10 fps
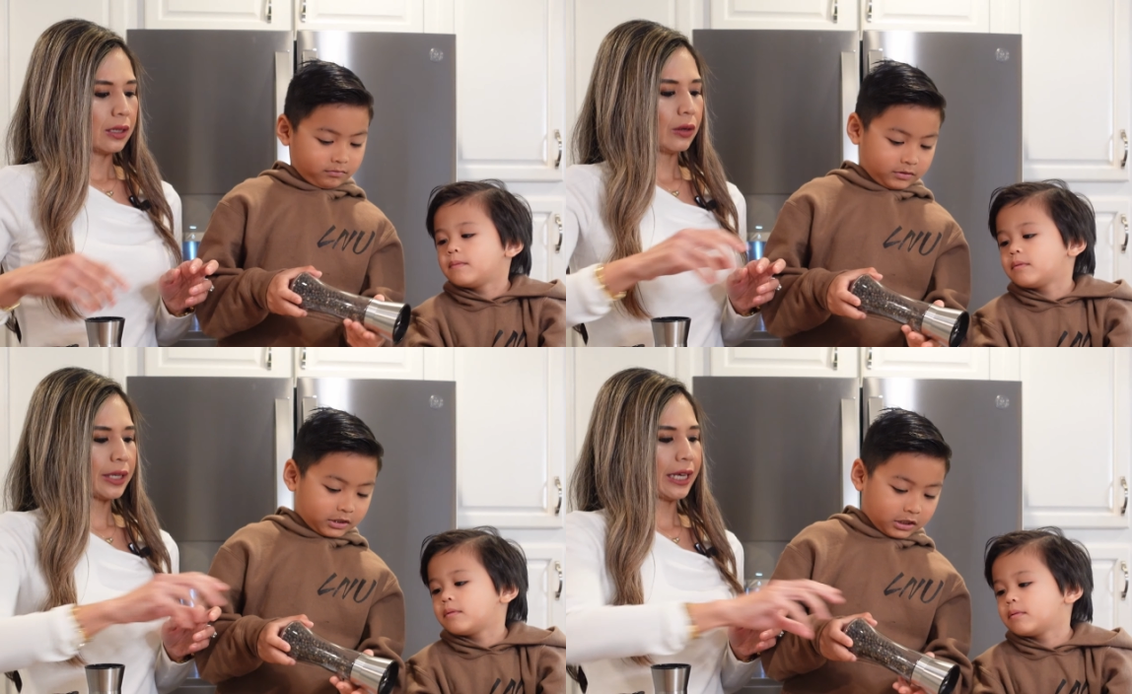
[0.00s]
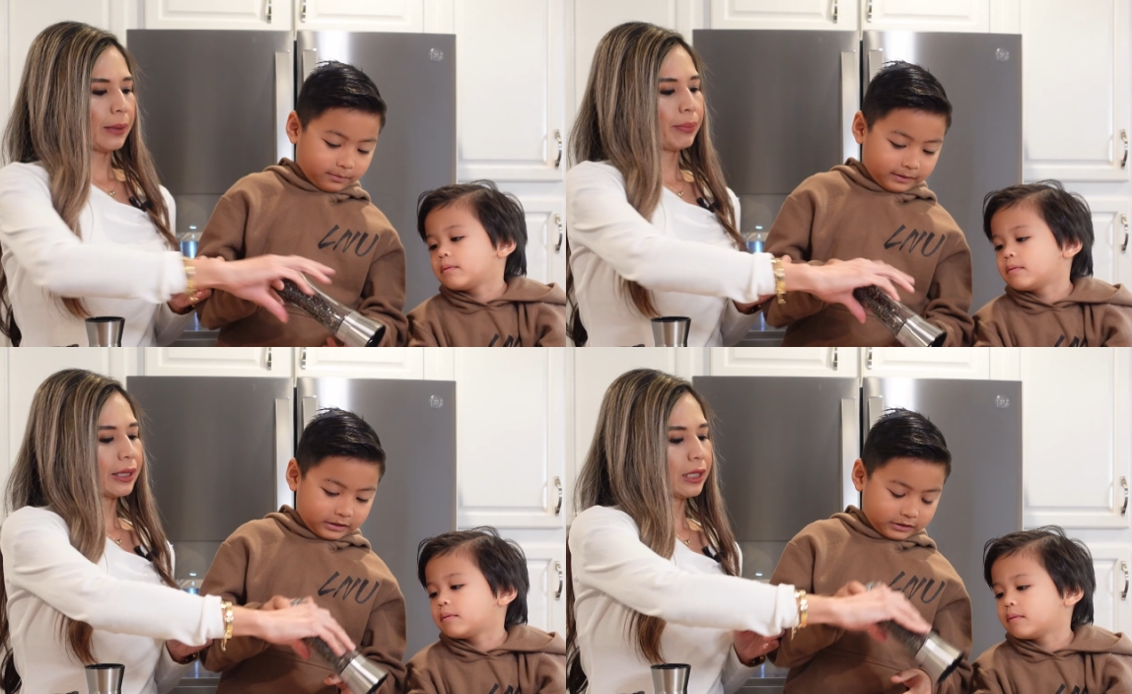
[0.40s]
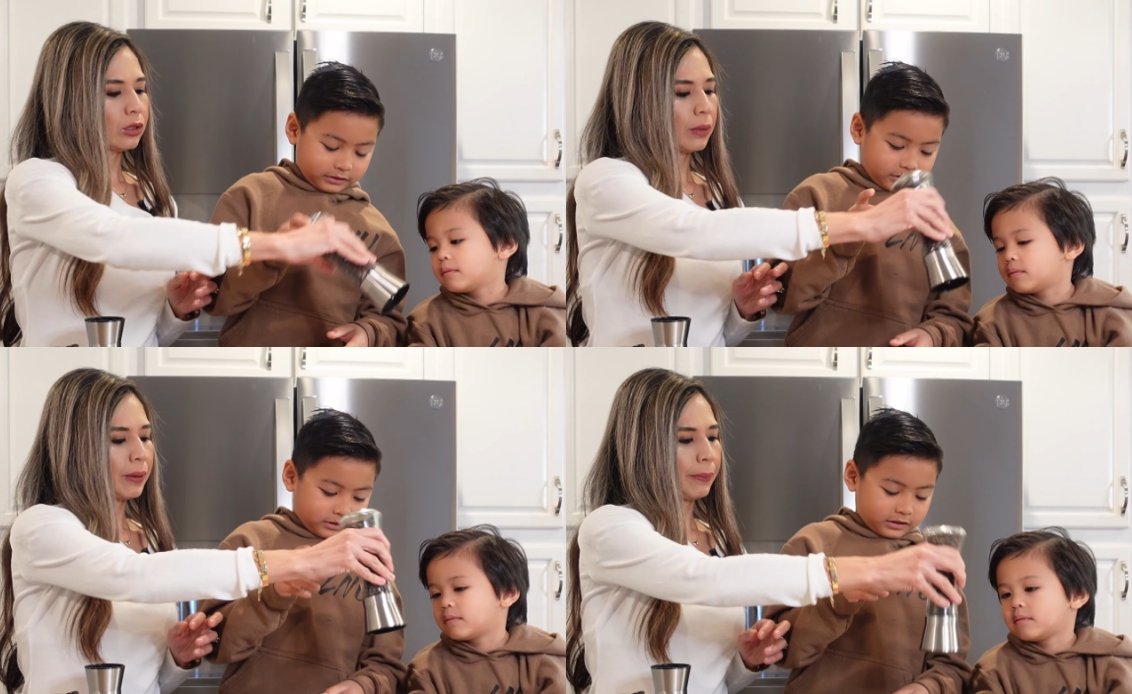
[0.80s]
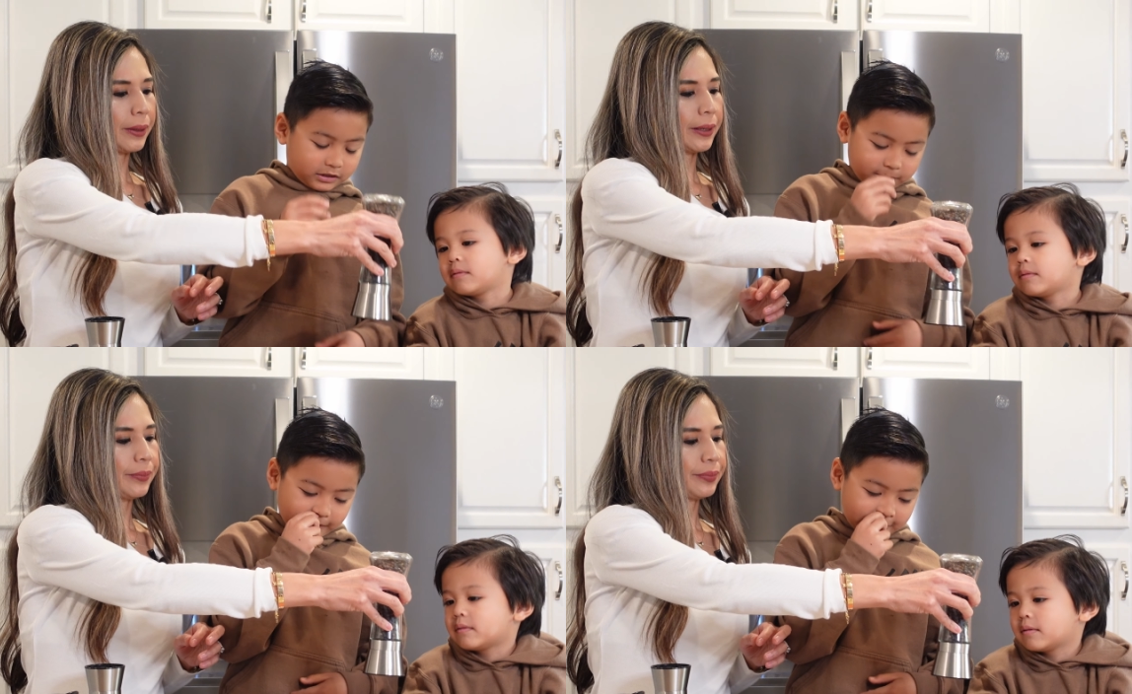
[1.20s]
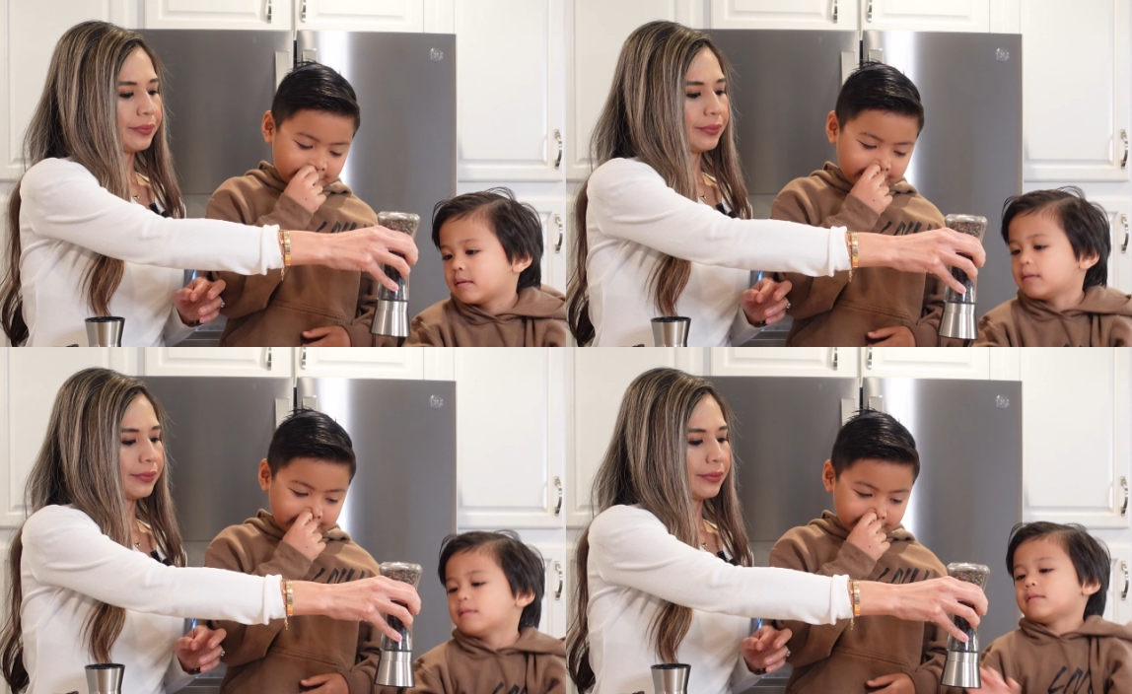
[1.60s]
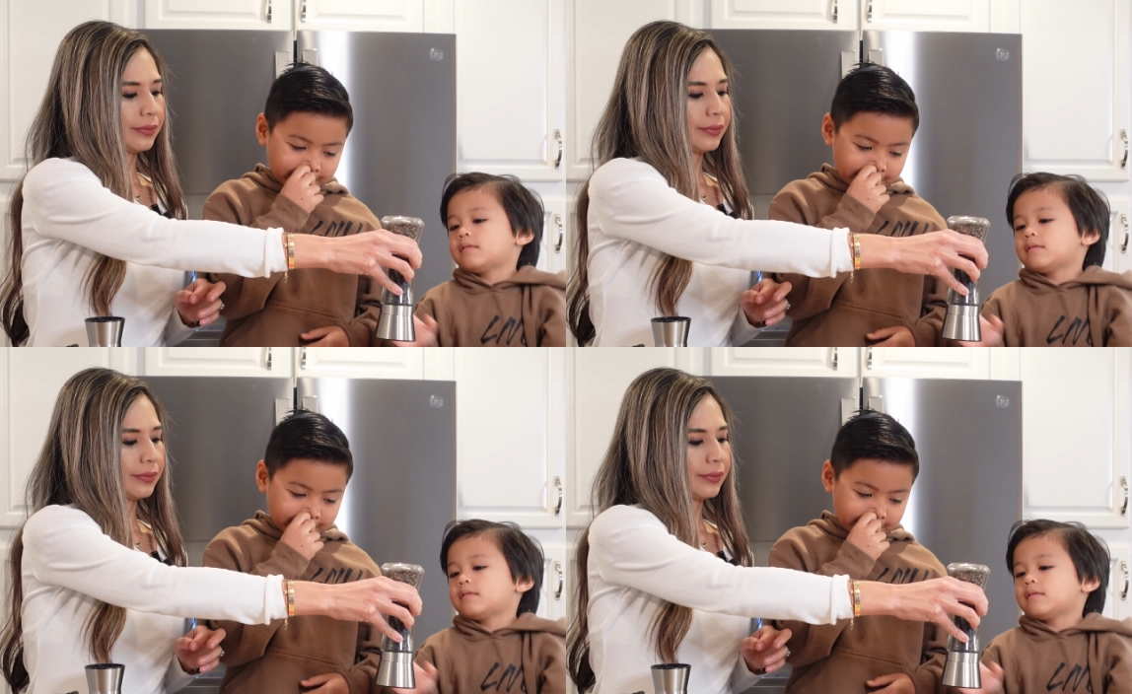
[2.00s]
Speaker 1: Okay, let Bradley do the pepper. Bradley.